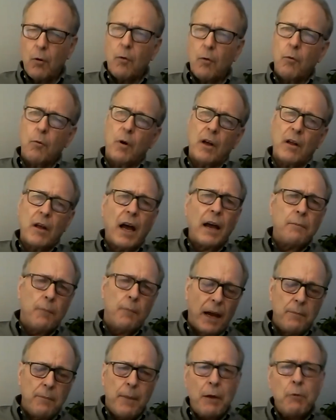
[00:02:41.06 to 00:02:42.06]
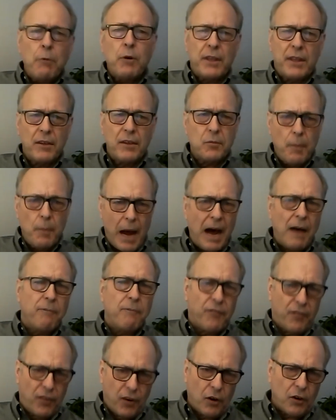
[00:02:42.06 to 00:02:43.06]
well, I met with his mom
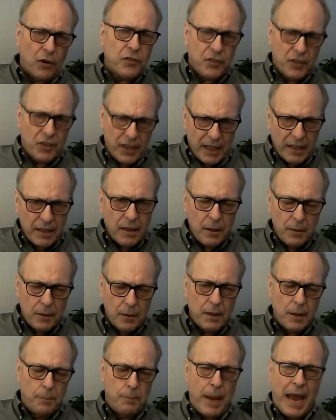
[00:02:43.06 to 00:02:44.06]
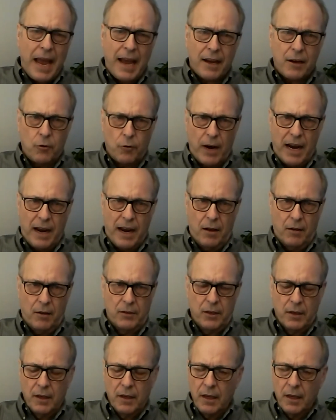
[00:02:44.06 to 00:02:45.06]
first to get the background.
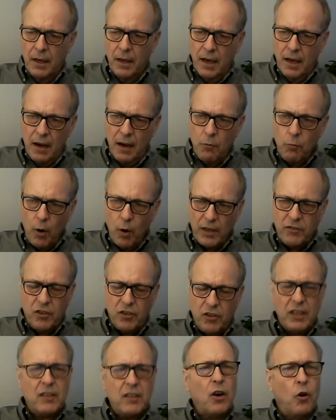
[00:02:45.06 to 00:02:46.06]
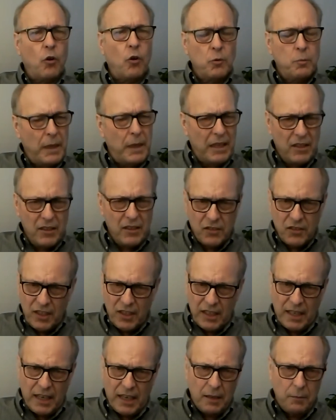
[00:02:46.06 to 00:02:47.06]
And what she told me is
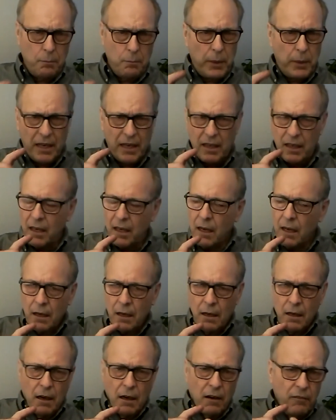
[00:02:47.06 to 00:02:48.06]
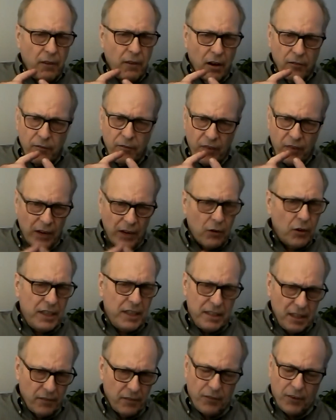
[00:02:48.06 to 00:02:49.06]
it had been a very
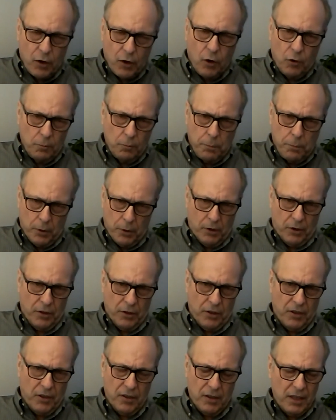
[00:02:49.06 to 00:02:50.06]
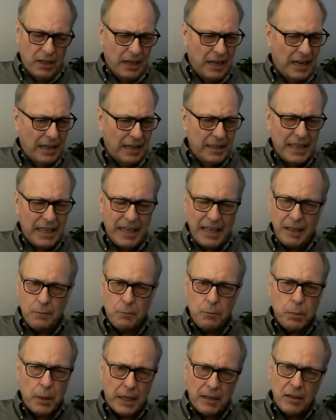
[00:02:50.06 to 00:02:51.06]
difficult birth. He'd
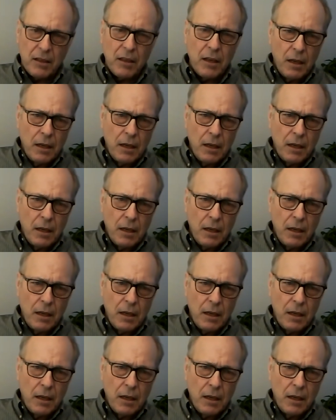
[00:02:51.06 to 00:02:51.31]
been